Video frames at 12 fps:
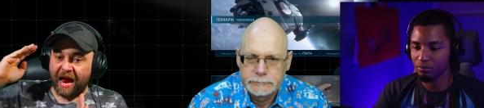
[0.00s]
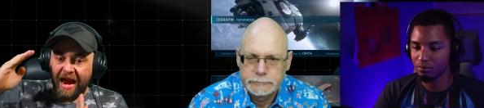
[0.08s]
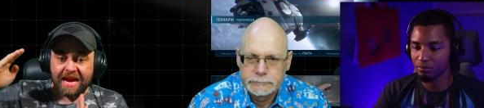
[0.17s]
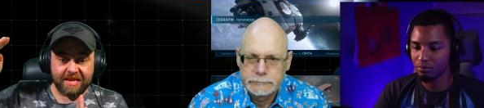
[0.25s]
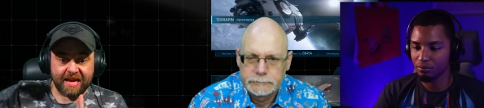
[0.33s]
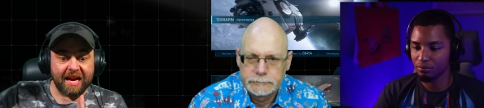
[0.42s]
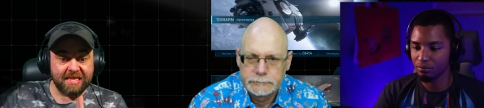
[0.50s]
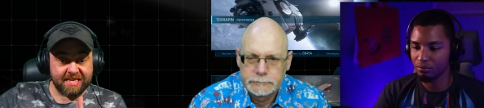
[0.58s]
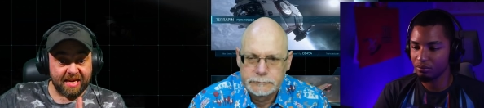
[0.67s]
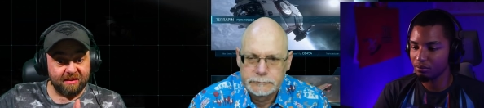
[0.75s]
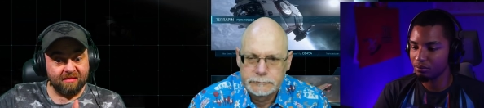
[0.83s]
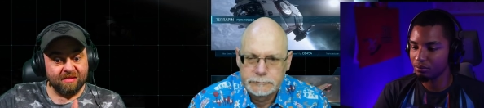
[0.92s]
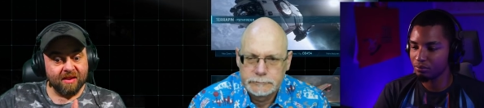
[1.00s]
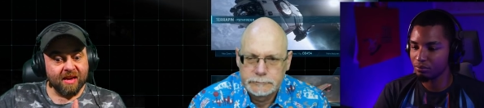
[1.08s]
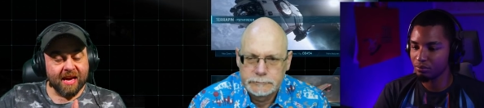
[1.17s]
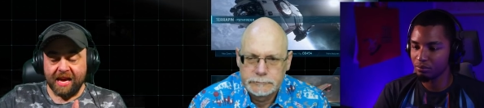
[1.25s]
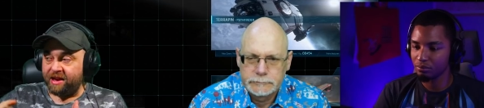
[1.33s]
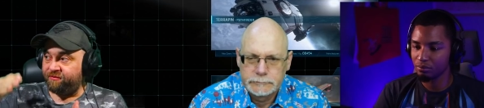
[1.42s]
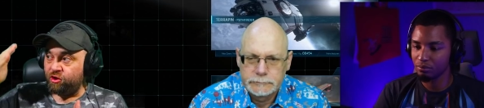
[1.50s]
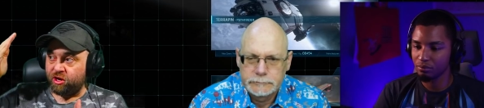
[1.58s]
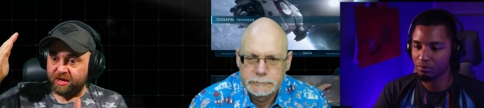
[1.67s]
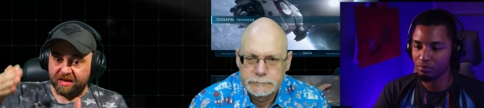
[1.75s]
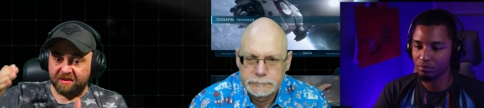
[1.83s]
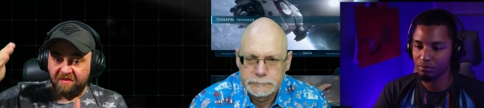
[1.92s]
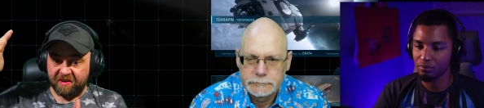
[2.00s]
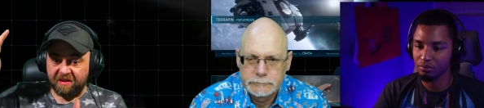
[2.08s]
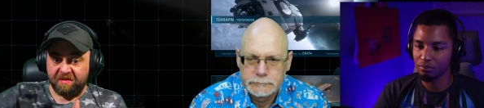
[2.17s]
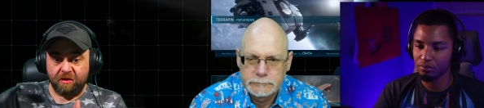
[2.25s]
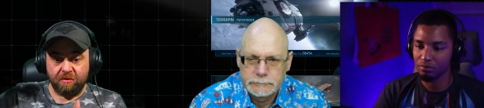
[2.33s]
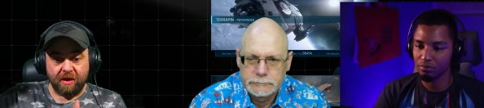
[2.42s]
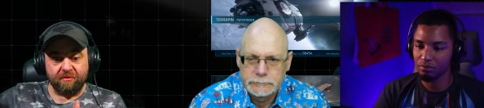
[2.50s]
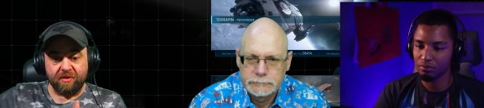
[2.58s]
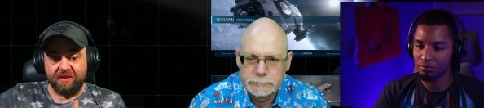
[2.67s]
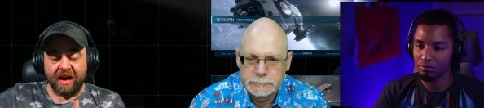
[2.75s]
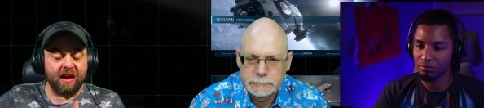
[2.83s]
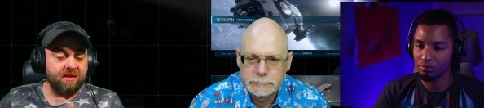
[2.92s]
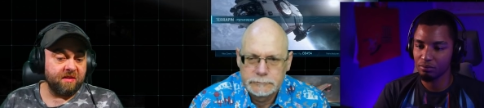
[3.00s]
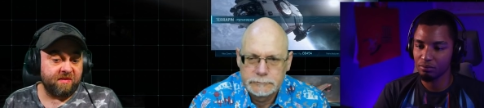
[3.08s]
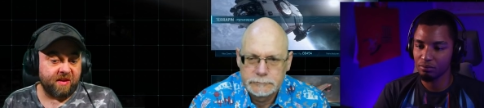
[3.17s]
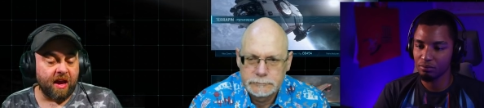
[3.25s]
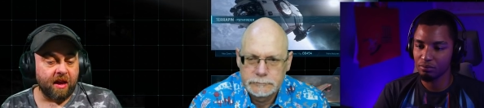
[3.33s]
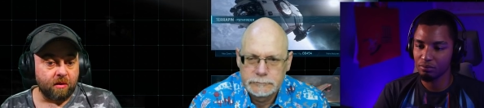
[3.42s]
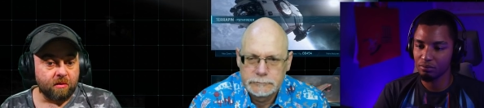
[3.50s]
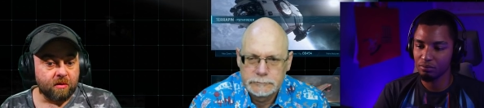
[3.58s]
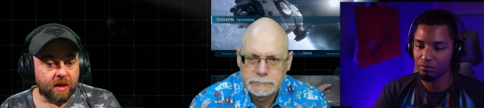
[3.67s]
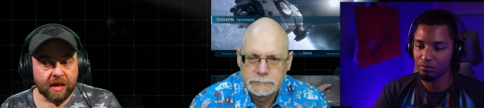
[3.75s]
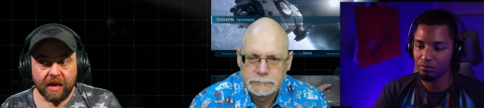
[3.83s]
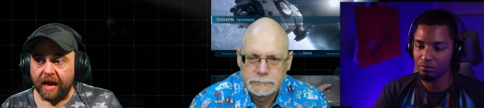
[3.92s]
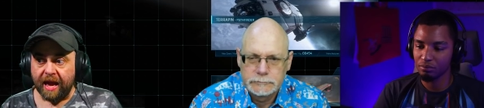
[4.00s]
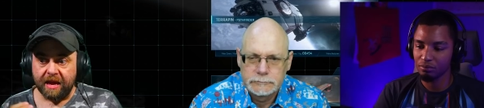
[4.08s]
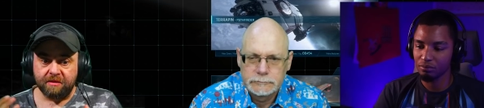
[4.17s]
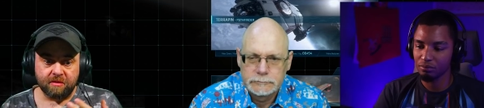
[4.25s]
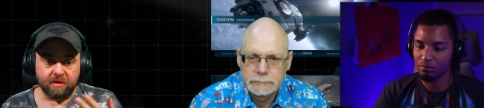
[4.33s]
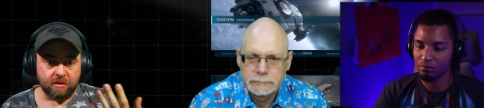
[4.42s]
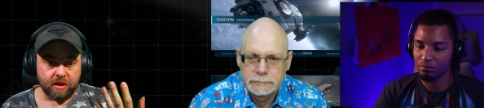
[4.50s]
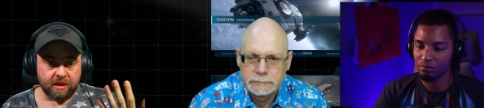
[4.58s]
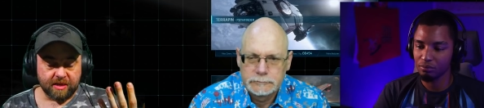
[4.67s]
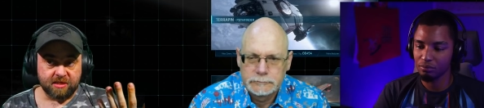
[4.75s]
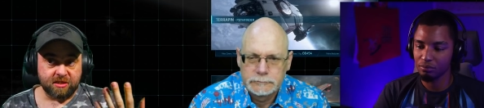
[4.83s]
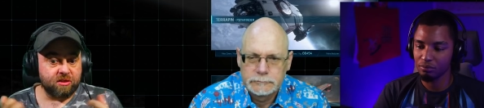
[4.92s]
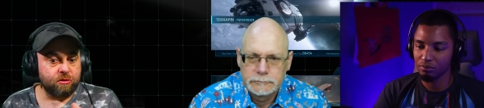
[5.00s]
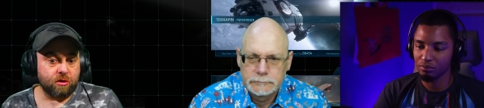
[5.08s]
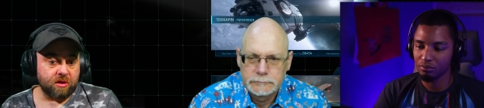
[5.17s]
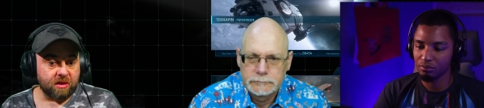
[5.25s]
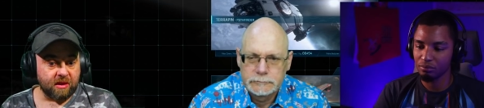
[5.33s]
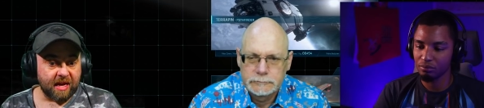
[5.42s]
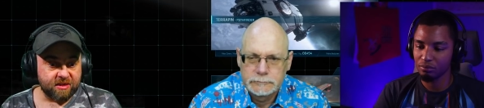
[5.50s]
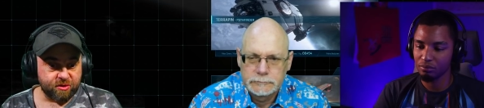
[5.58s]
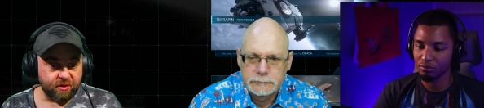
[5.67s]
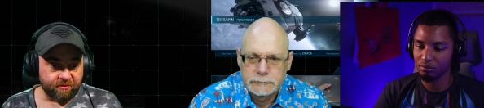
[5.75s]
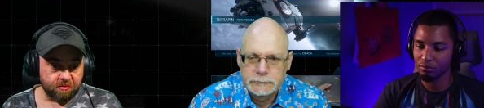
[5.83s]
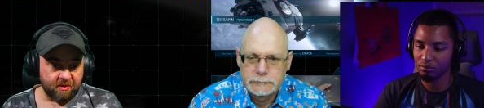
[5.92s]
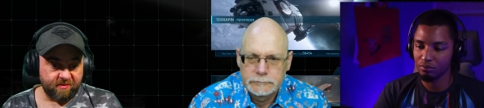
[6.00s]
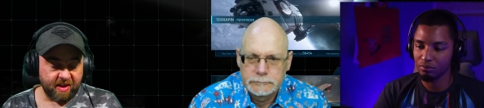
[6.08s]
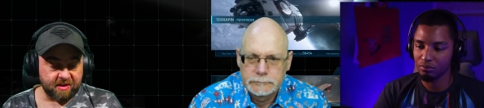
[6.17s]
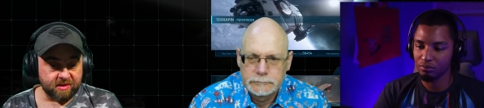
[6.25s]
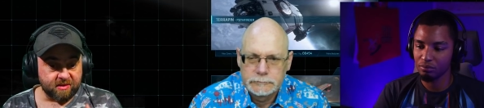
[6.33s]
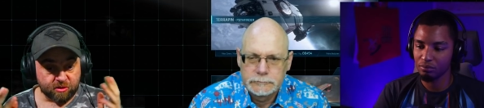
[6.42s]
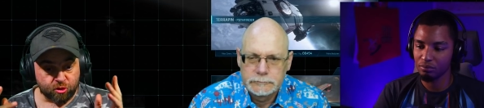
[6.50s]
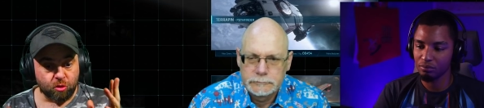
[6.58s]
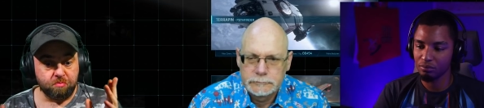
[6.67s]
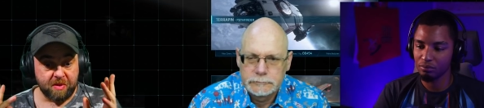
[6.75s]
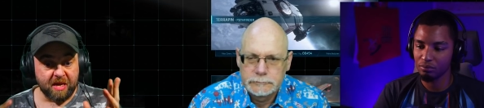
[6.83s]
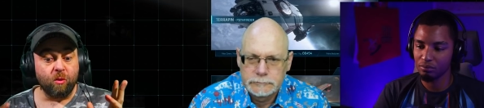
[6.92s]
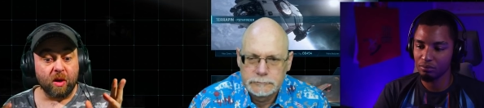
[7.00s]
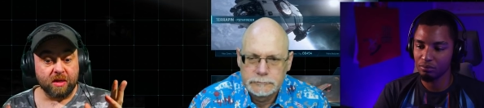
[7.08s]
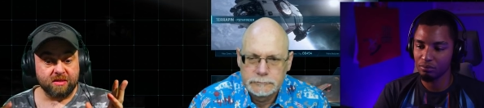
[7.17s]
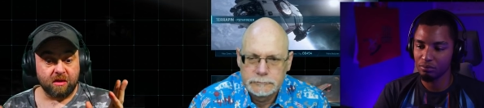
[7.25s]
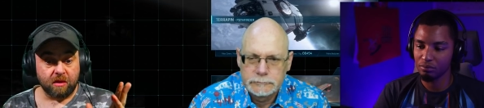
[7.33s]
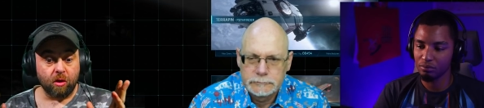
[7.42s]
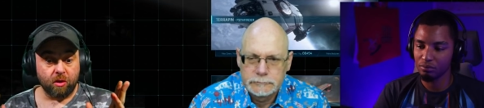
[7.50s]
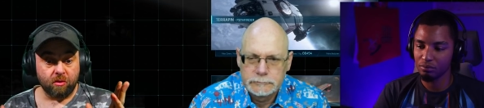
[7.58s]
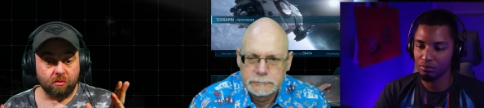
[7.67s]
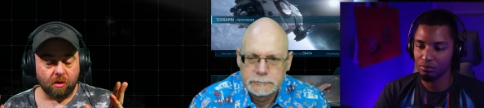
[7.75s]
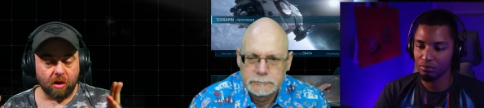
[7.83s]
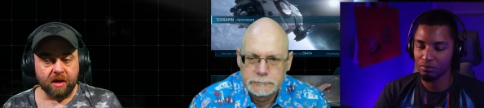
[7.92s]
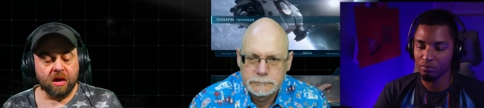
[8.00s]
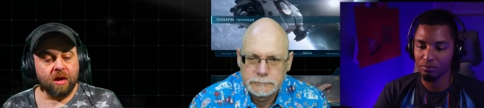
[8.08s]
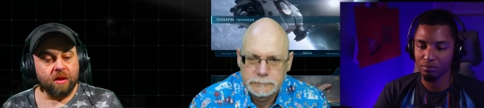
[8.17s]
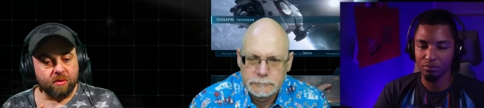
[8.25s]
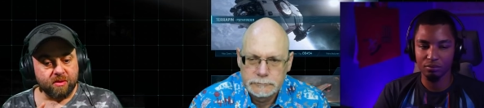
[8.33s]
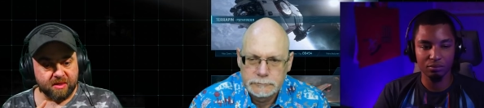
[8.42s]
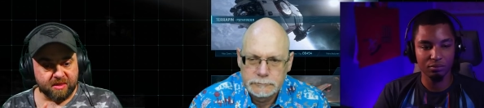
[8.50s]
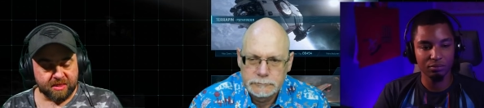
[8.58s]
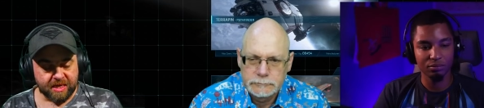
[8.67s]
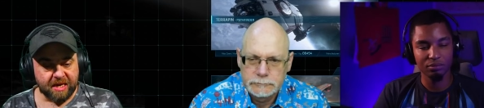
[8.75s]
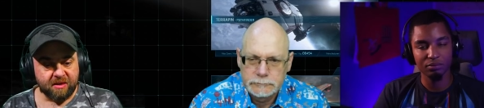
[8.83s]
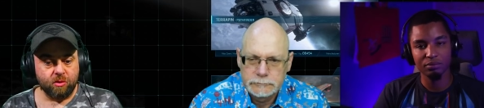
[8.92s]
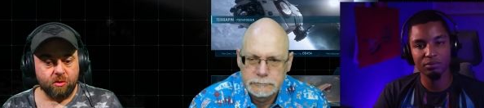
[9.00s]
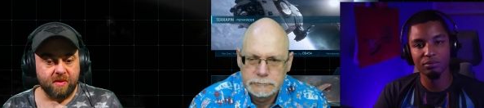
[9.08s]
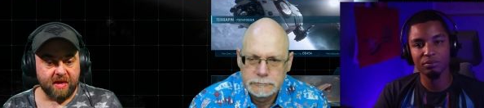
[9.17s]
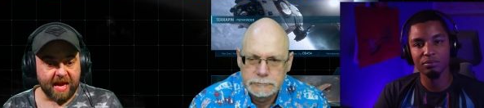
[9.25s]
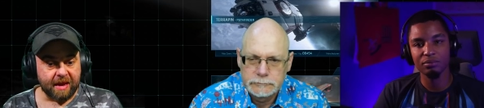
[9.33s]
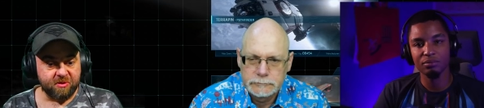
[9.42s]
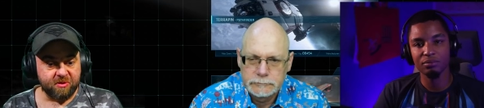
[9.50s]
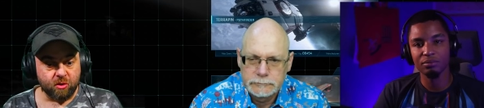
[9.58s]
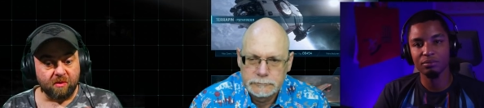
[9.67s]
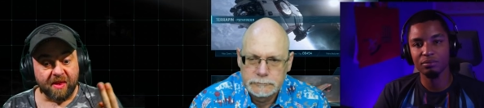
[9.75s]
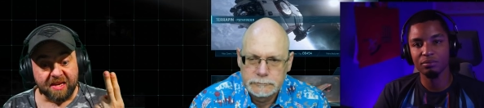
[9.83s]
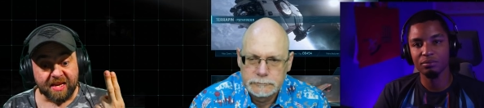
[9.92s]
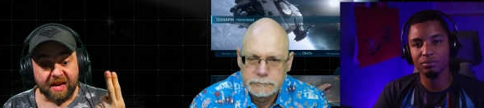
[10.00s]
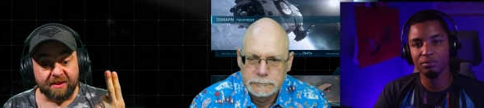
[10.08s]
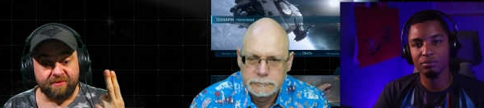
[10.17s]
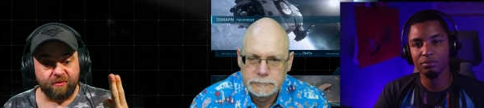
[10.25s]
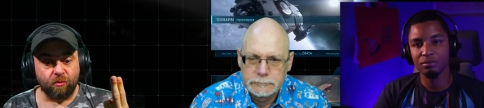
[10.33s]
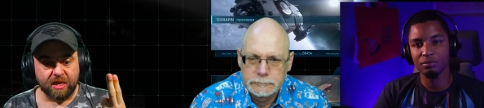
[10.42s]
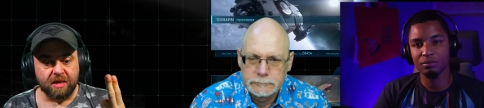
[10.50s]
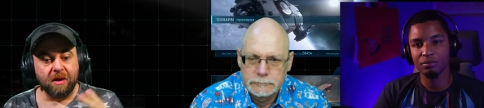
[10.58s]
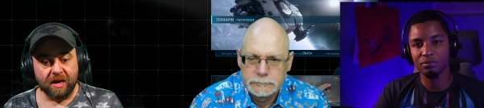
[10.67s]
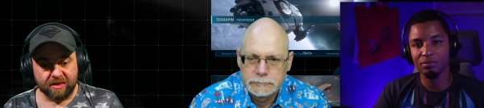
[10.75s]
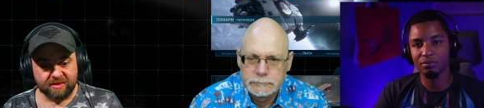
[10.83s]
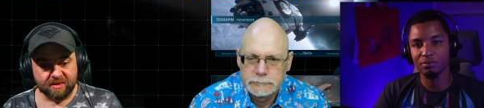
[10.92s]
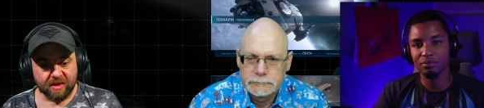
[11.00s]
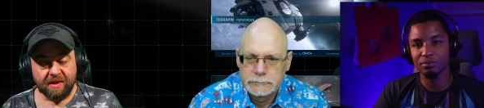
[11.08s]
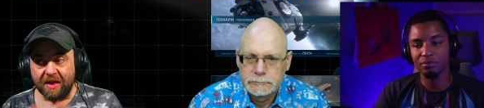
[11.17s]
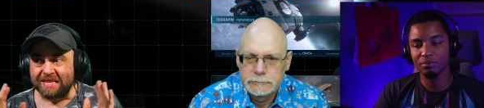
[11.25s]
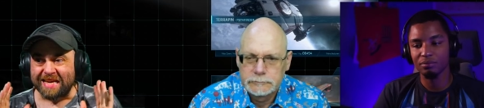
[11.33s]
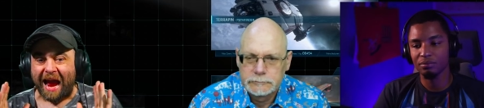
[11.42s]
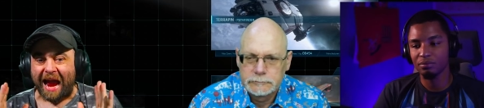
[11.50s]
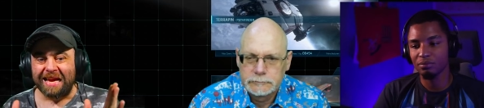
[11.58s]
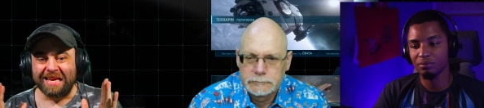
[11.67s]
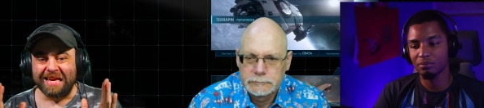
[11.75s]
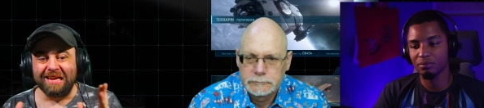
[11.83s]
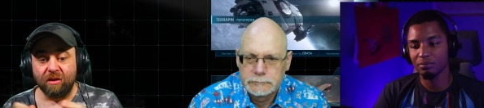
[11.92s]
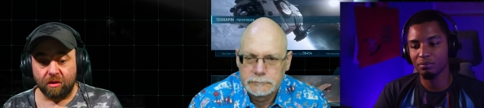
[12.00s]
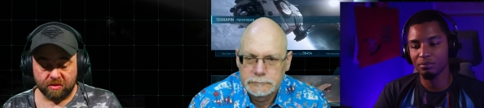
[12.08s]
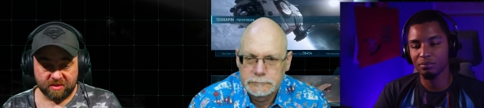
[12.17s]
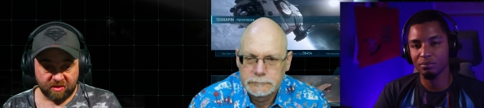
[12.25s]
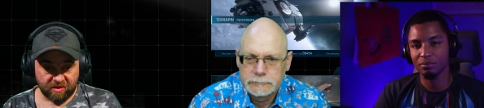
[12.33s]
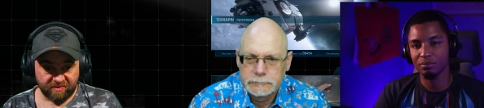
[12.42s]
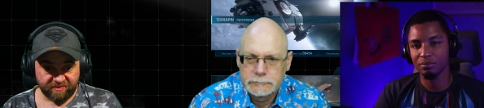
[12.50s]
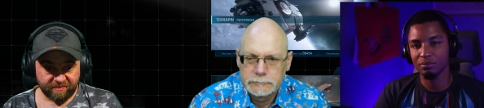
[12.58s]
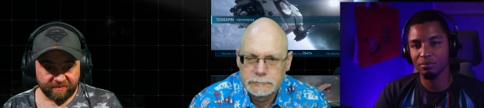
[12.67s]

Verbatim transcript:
Speaker 1: eight days in. If you can get a CCU every day of the sale, and l- let's just look at the last two from Invictus, the two big ones alone, right? There was the C2 and the M2, and they say 40 bucks. That's $80 off.